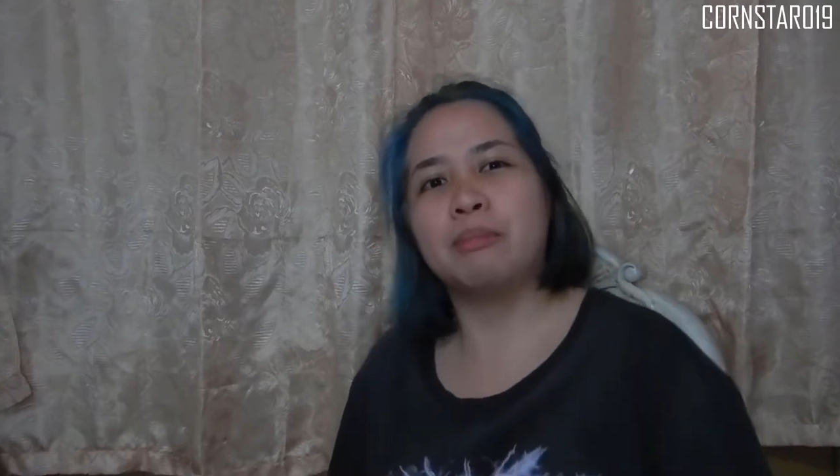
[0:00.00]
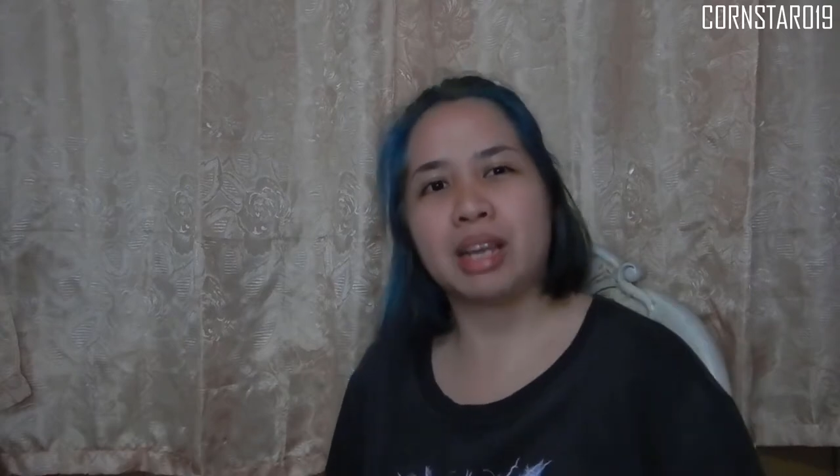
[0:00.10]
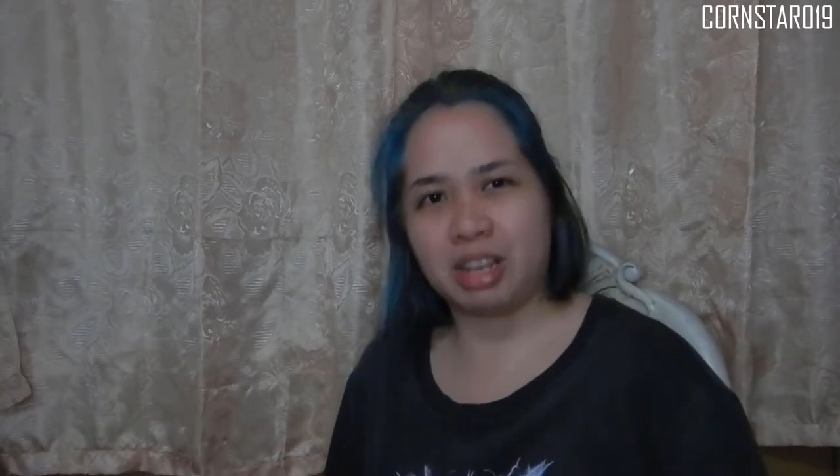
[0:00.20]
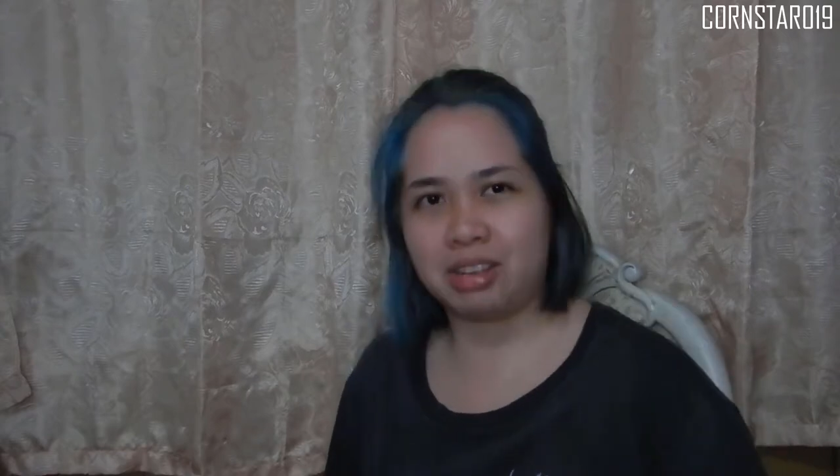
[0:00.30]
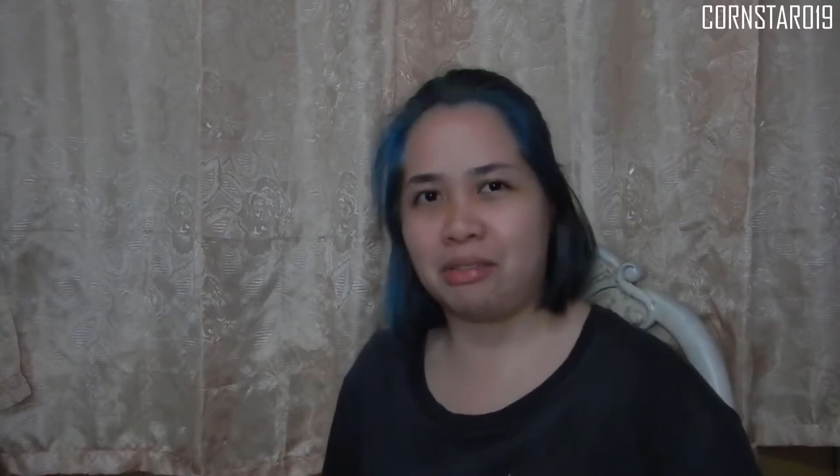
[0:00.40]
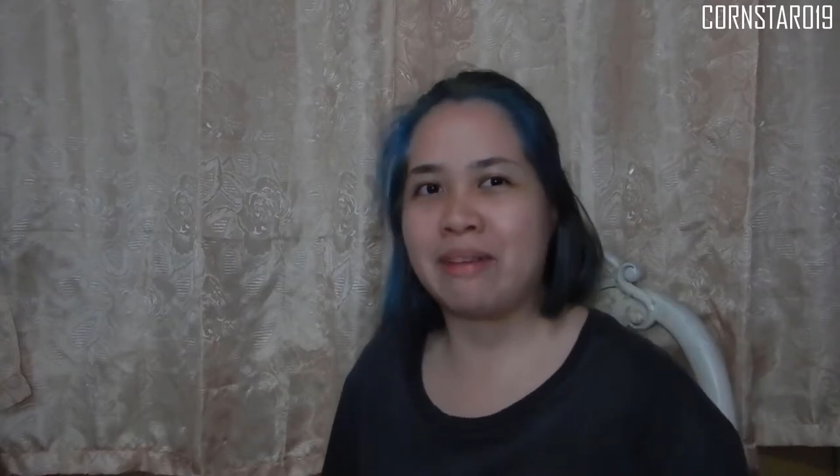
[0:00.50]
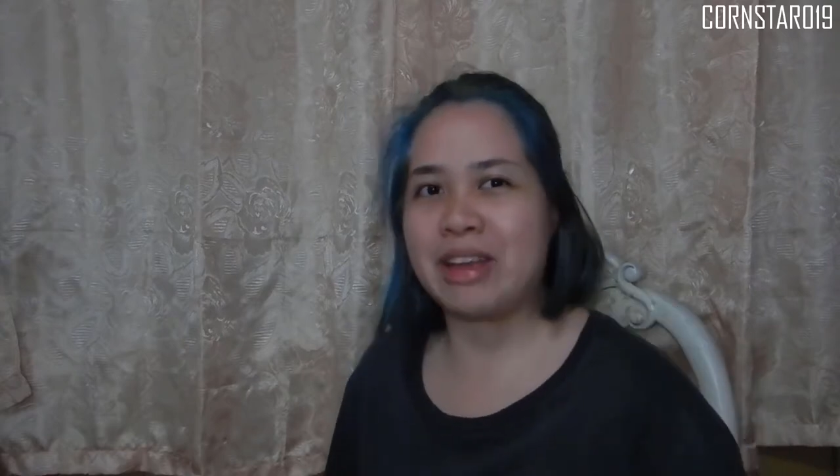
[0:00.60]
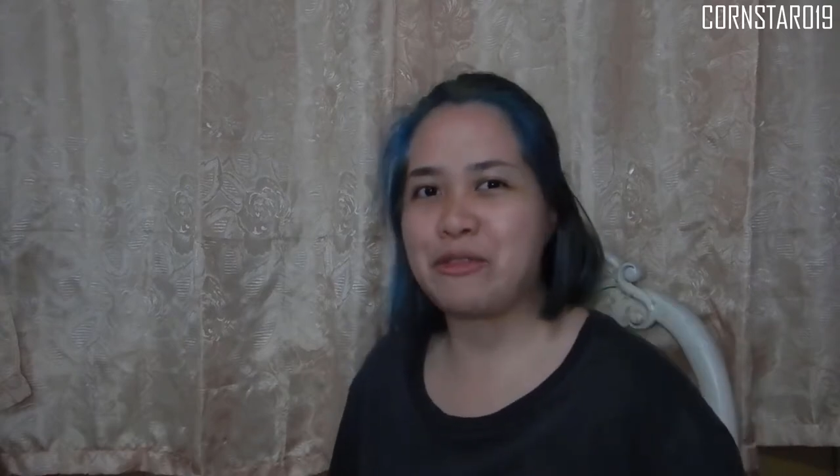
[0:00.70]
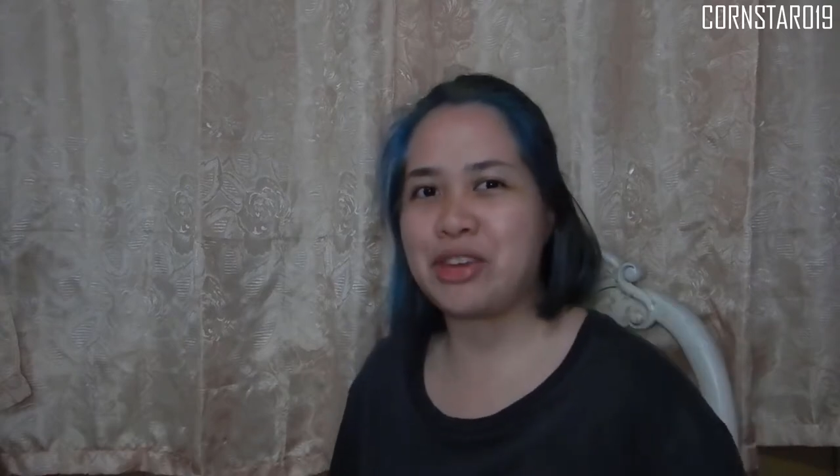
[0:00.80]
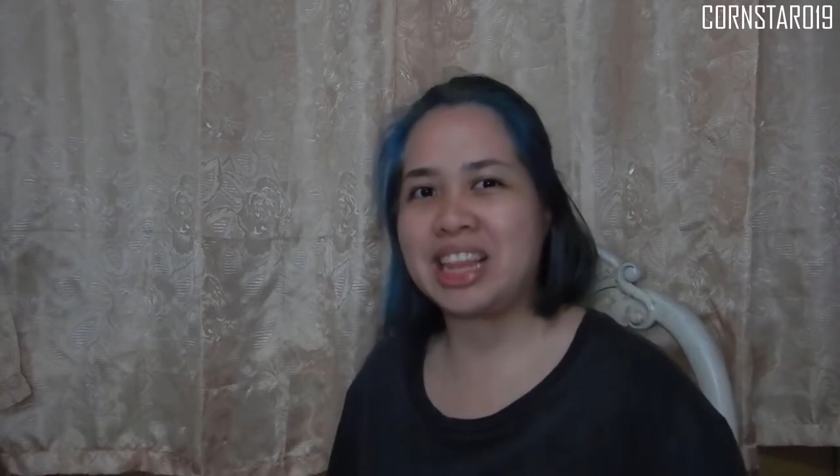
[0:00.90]
because of
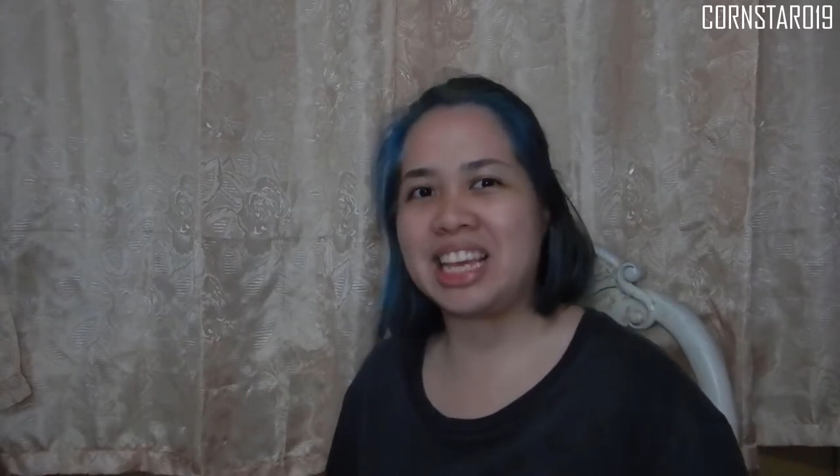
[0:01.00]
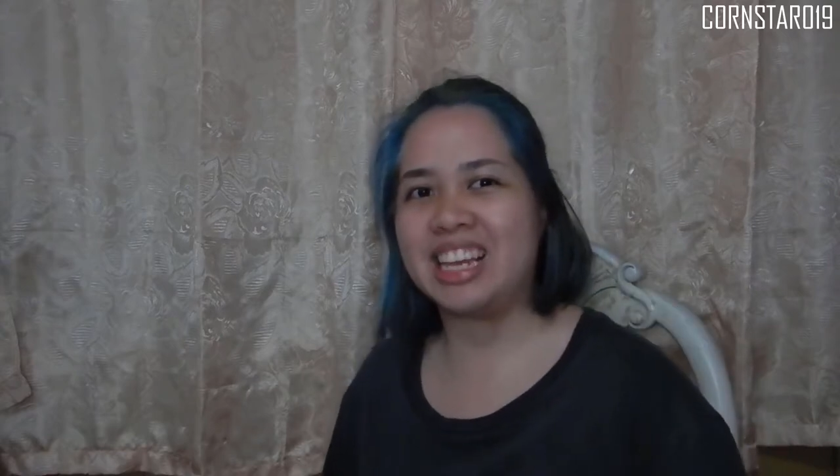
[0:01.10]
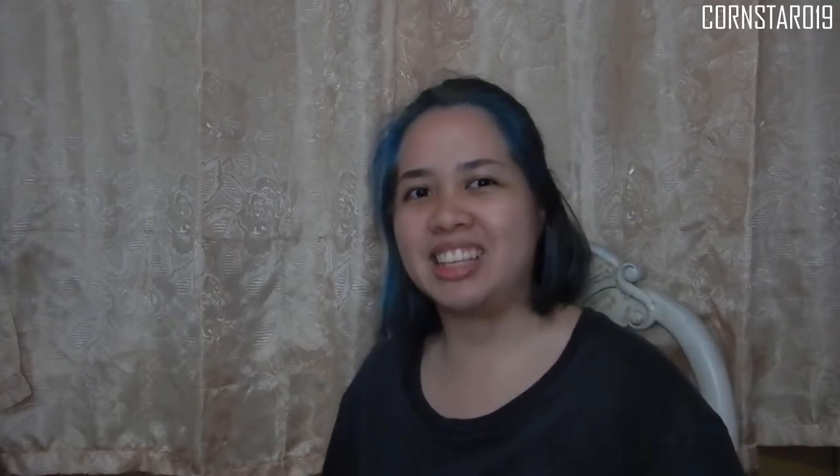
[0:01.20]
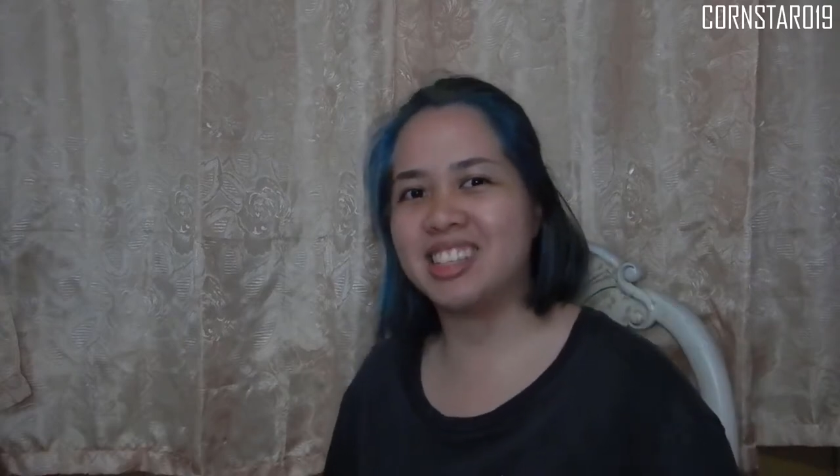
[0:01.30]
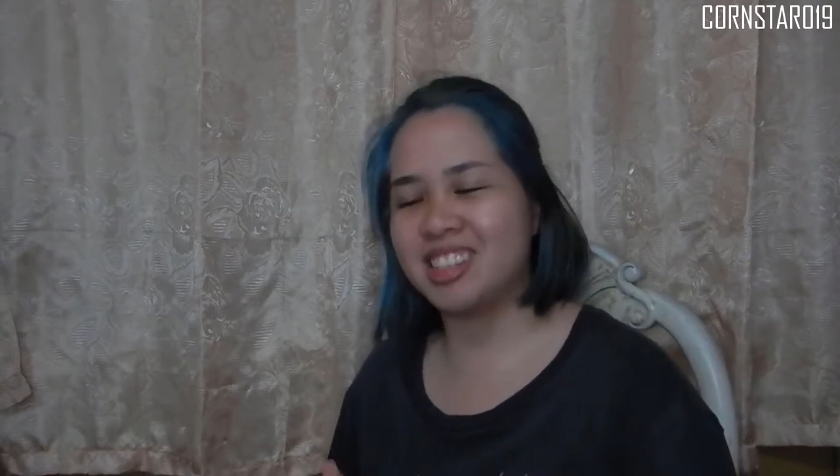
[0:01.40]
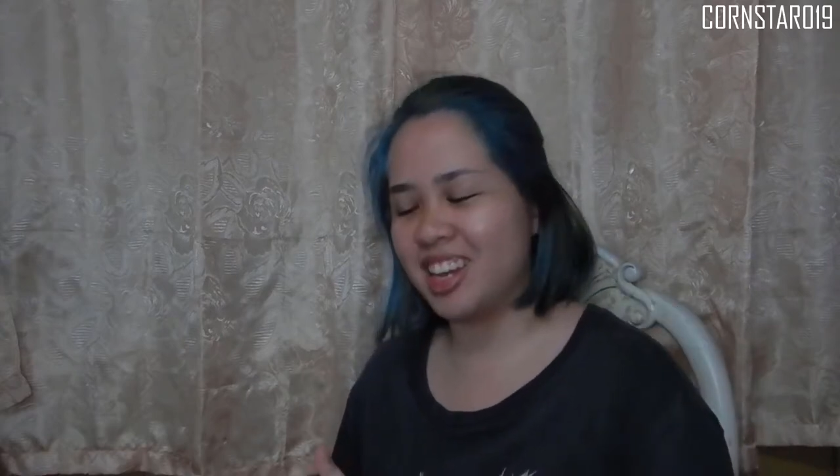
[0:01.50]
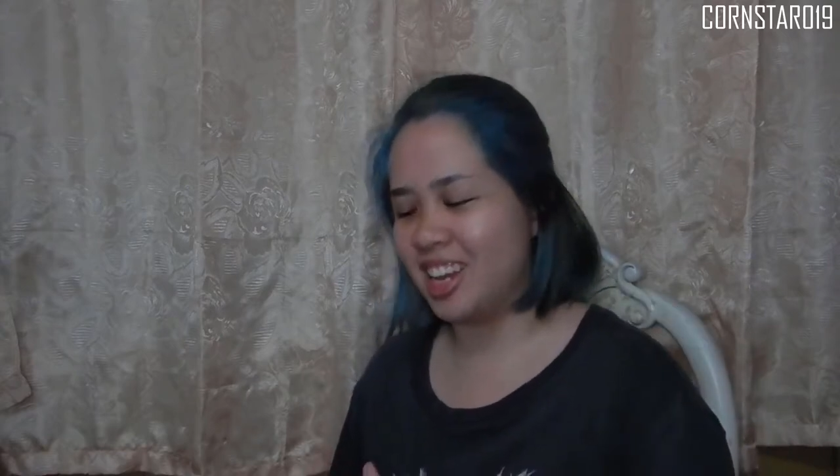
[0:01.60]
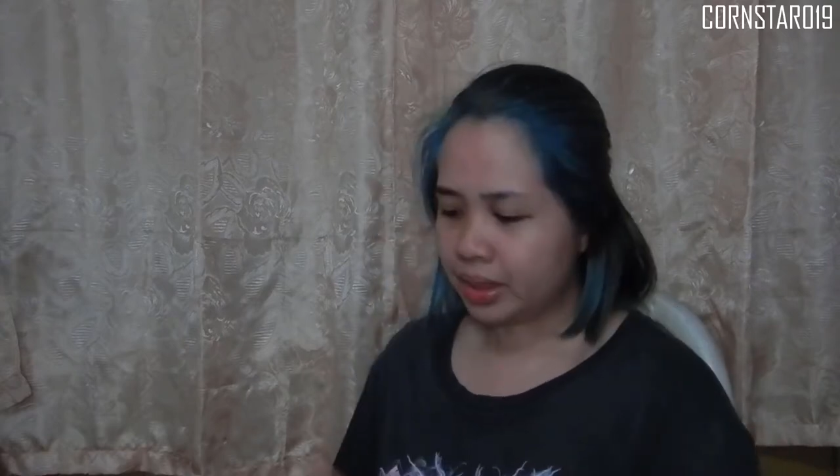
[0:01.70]
my feelings.